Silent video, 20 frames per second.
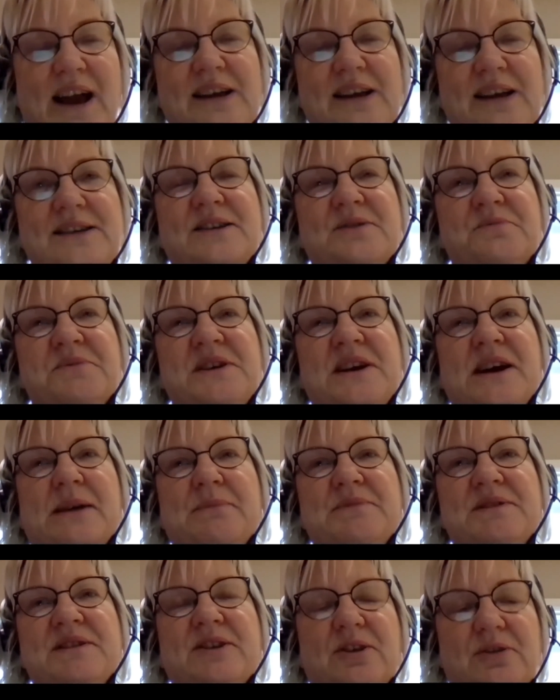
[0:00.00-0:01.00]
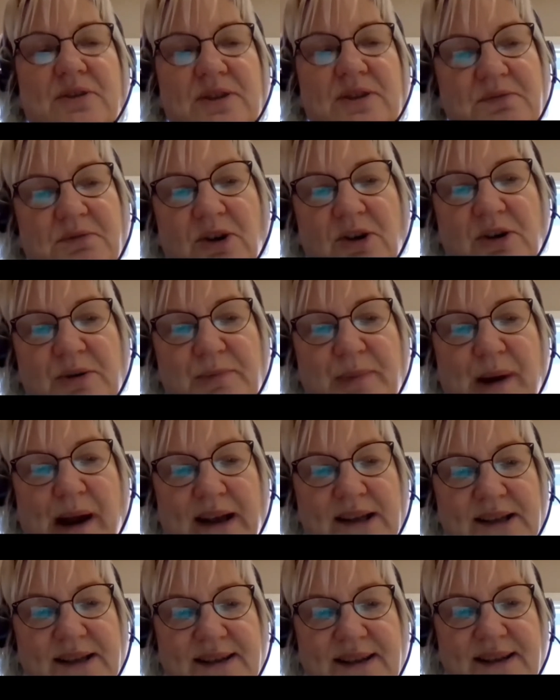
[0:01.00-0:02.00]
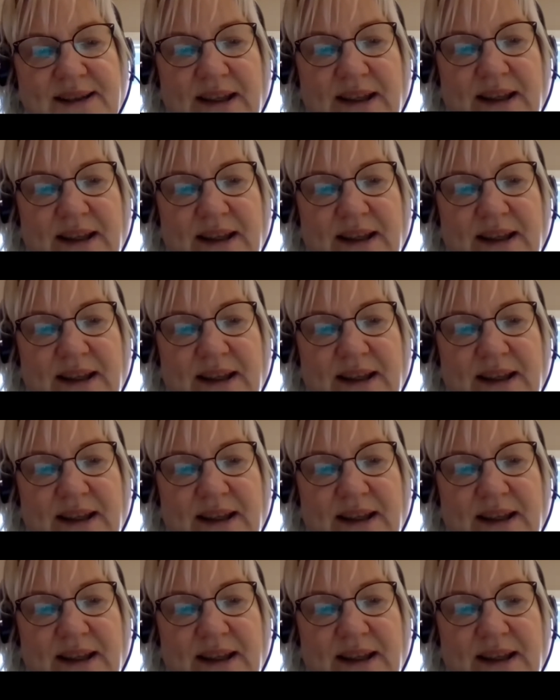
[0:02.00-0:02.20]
and sometimes schools will come back and say